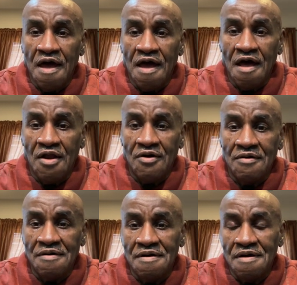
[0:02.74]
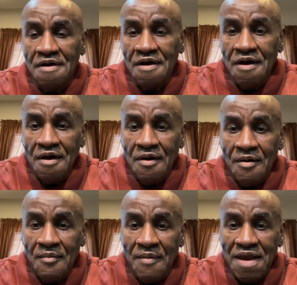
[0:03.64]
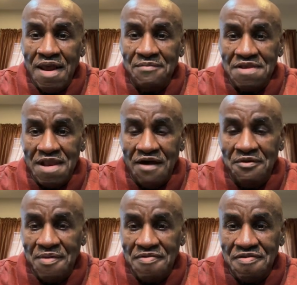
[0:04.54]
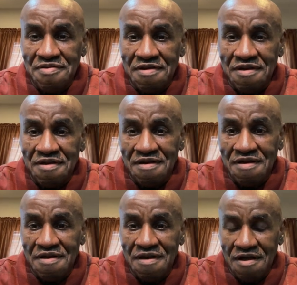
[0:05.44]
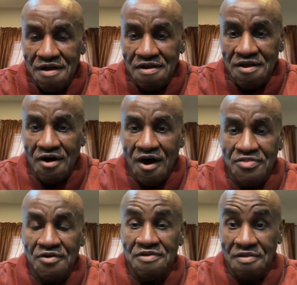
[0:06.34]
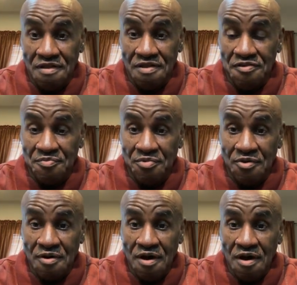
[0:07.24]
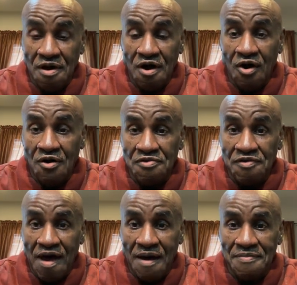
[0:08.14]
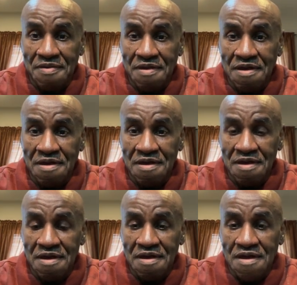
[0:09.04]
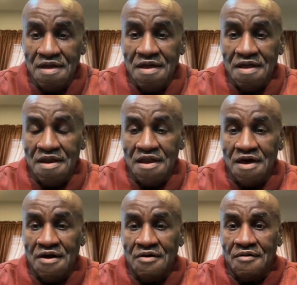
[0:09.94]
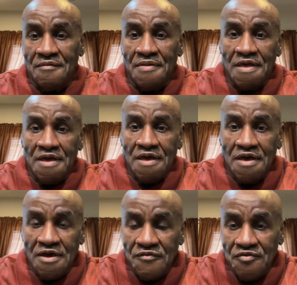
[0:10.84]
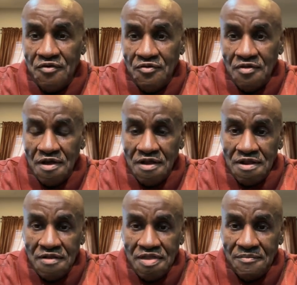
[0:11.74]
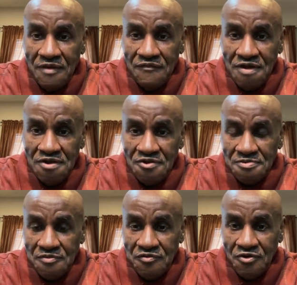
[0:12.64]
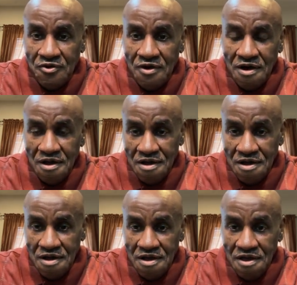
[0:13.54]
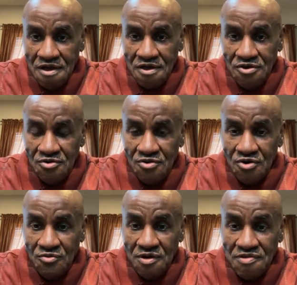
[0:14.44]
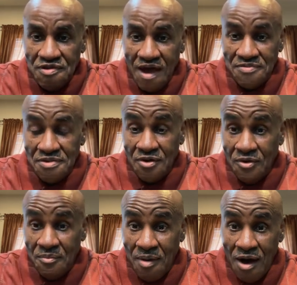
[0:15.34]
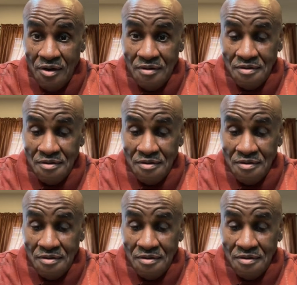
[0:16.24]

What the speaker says: Hello, my name is Larry Pinson Sr., the author of this book called Chaps. Now, if you looked at my videos before, you'll know what Chaps is all about.